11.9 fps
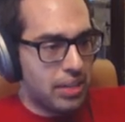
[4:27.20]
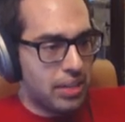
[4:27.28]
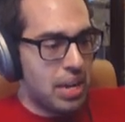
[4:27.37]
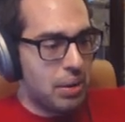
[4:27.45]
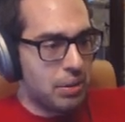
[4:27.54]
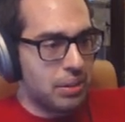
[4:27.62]
Okay,
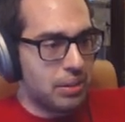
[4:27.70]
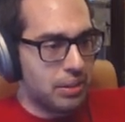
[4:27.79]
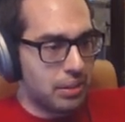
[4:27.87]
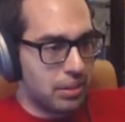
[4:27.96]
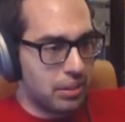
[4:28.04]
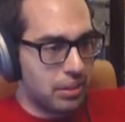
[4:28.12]
it's open now.
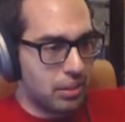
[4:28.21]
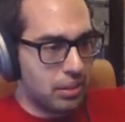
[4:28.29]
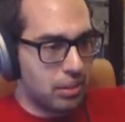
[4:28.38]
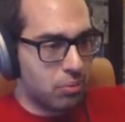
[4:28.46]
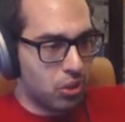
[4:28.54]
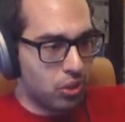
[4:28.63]

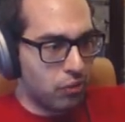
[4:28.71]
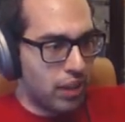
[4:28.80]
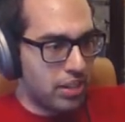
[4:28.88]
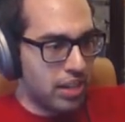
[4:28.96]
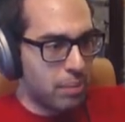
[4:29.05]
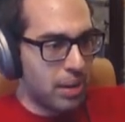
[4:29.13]

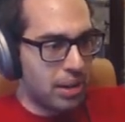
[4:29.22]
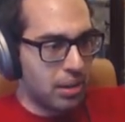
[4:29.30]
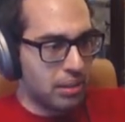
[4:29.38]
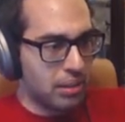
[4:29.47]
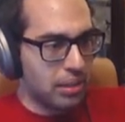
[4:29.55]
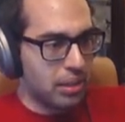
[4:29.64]
Turn the flashlight
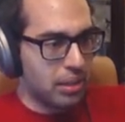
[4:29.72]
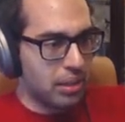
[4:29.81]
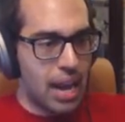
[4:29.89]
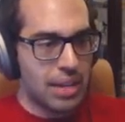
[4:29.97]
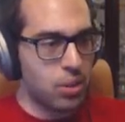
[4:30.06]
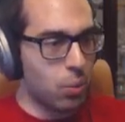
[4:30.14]
back on.
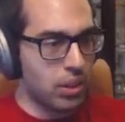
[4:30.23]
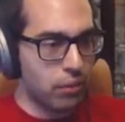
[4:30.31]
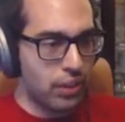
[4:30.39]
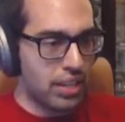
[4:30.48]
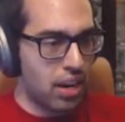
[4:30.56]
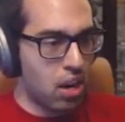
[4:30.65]
I
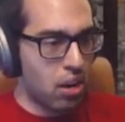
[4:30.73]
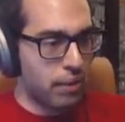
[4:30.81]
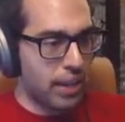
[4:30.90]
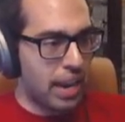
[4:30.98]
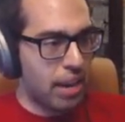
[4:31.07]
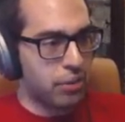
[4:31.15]
don't want the flashlight
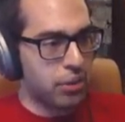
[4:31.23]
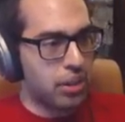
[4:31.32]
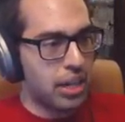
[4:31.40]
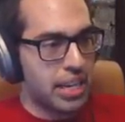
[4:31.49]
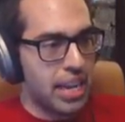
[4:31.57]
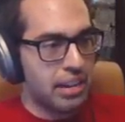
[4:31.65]
off, like,
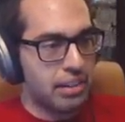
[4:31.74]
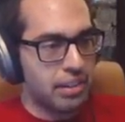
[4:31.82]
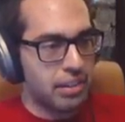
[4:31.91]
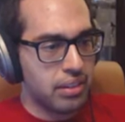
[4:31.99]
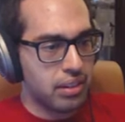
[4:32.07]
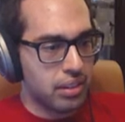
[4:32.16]
ever.
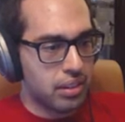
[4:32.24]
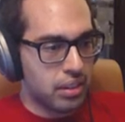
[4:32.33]
Again.